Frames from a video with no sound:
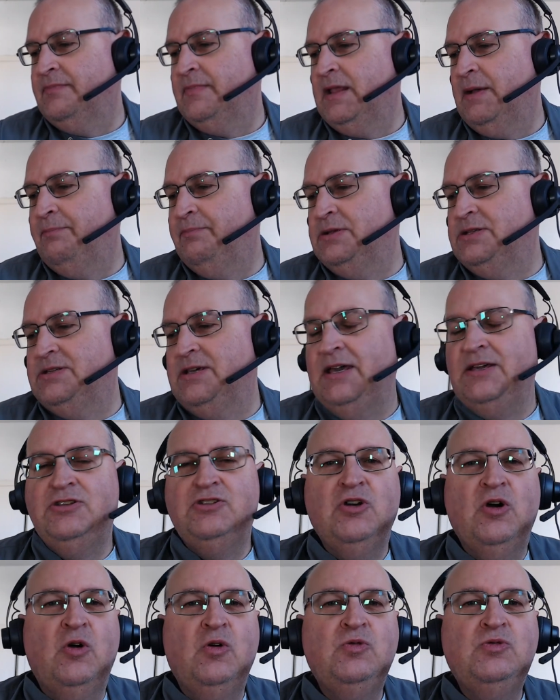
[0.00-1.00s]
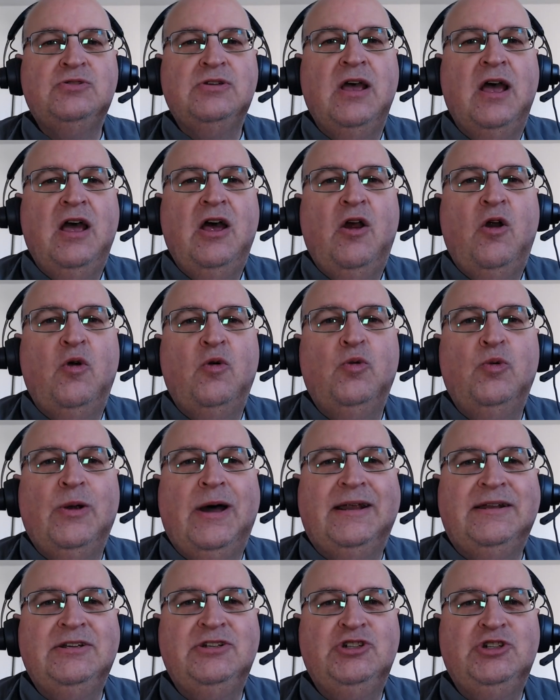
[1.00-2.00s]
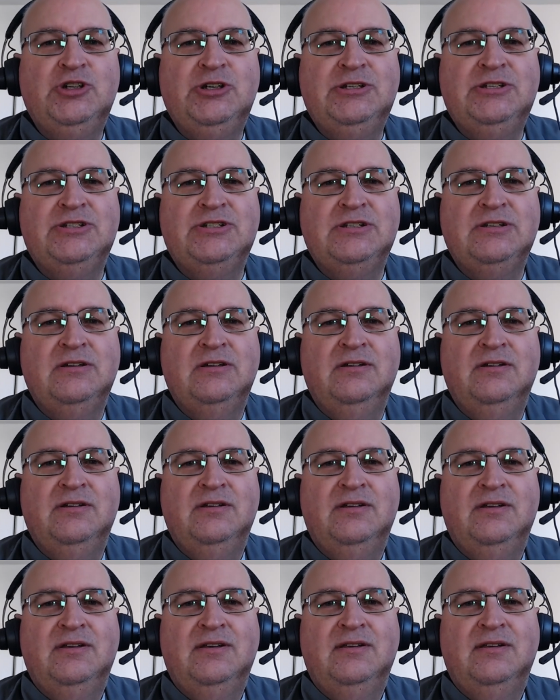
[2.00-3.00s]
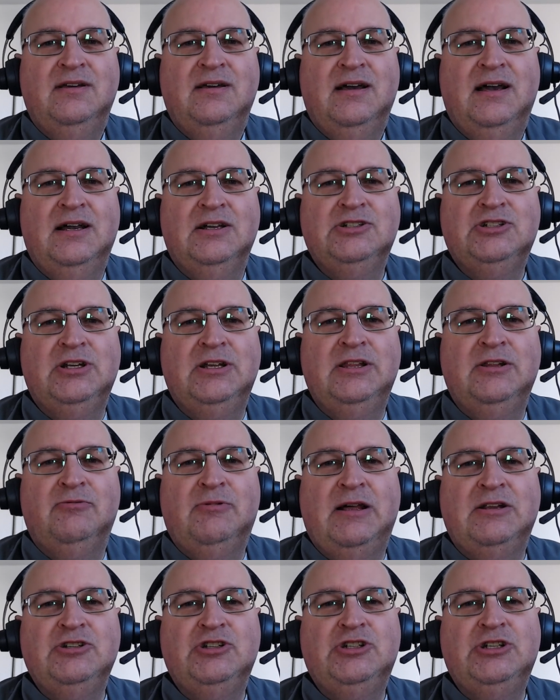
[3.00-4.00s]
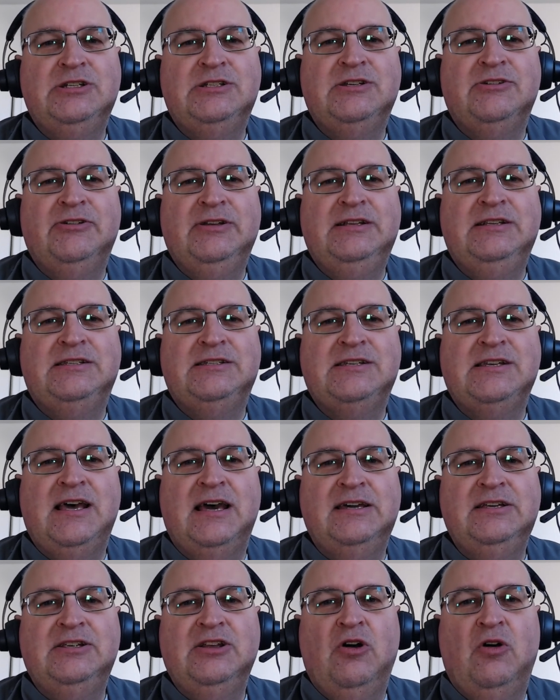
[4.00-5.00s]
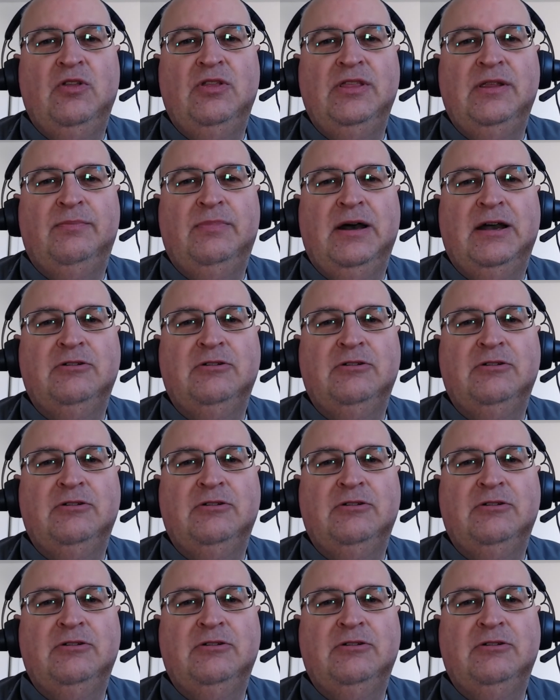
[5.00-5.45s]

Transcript: Potatoes, radishes, Actually, the radishes are inside on the back